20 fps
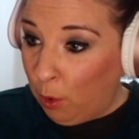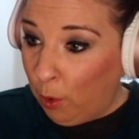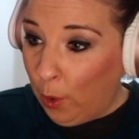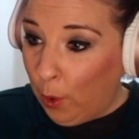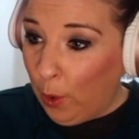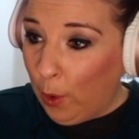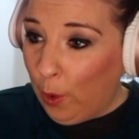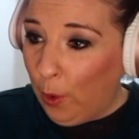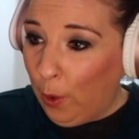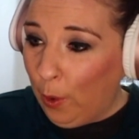
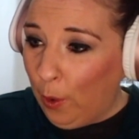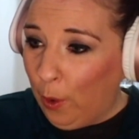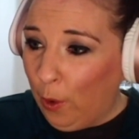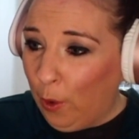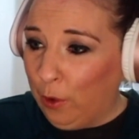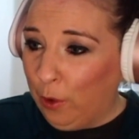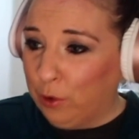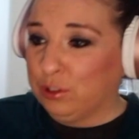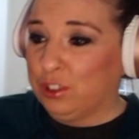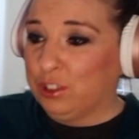
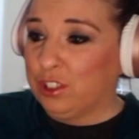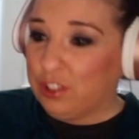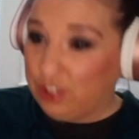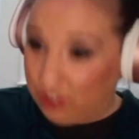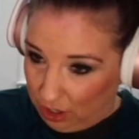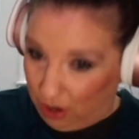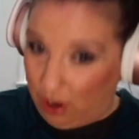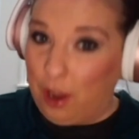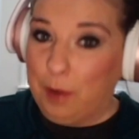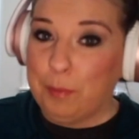Oh,
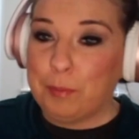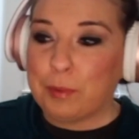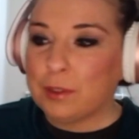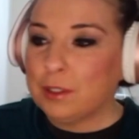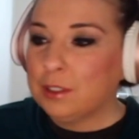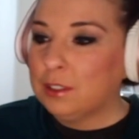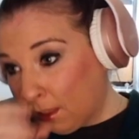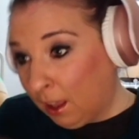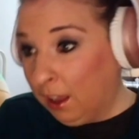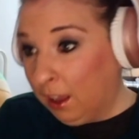stomp.
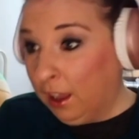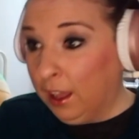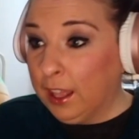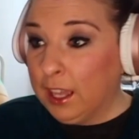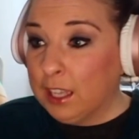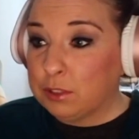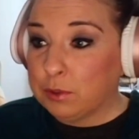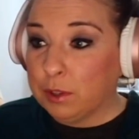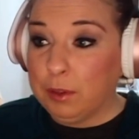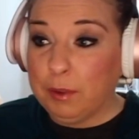Oh,
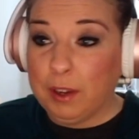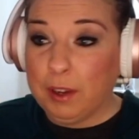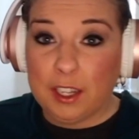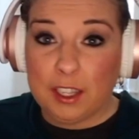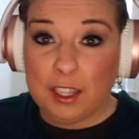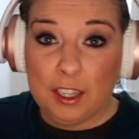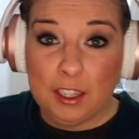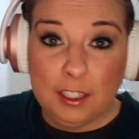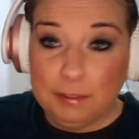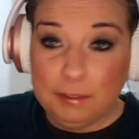that's one way to
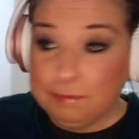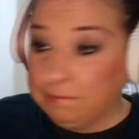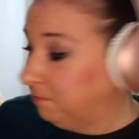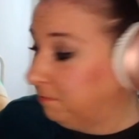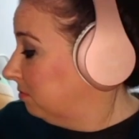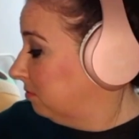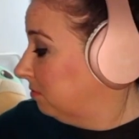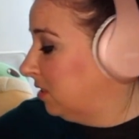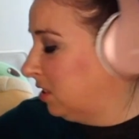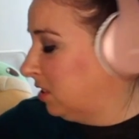kill them.
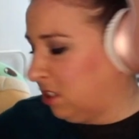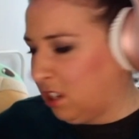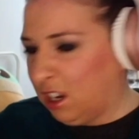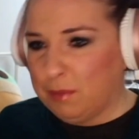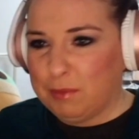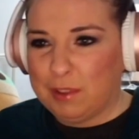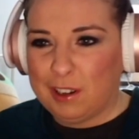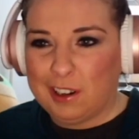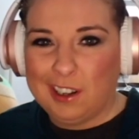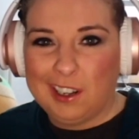
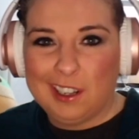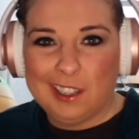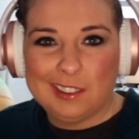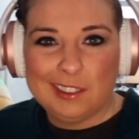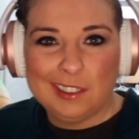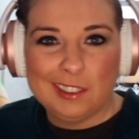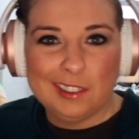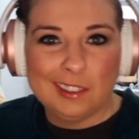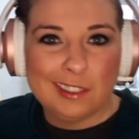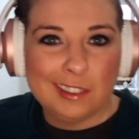Stomp their
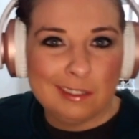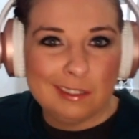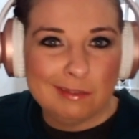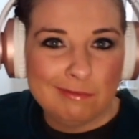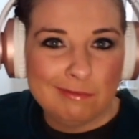asses.